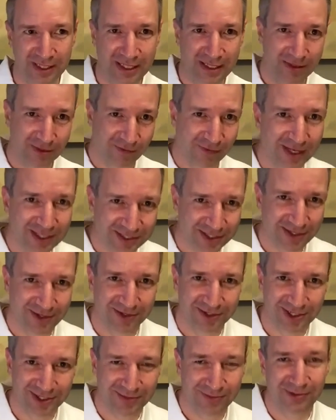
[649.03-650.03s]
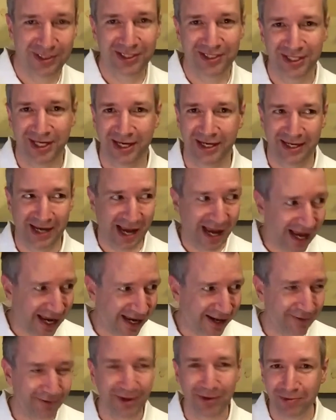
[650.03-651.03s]
on the West Coast, we said,
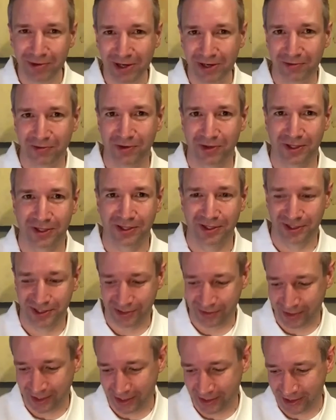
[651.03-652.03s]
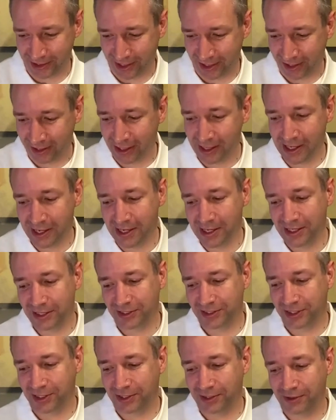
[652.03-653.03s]
hey, we want a roller coaster in the dark.
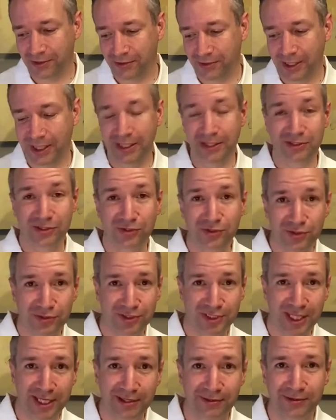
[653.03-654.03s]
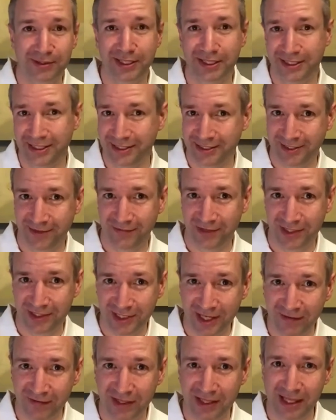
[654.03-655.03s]
So 2 years later, in
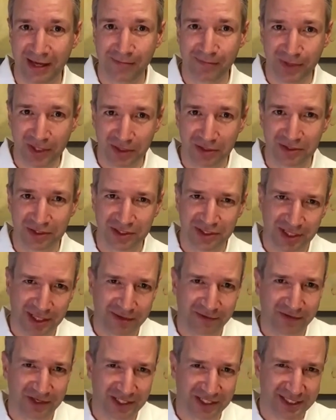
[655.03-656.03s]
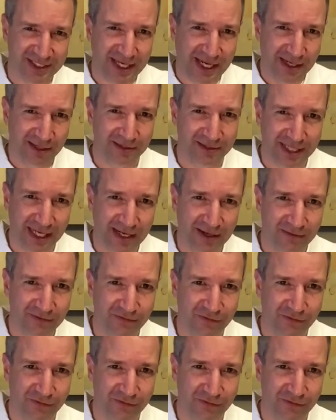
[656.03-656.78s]
1977, they built sort of a scaled down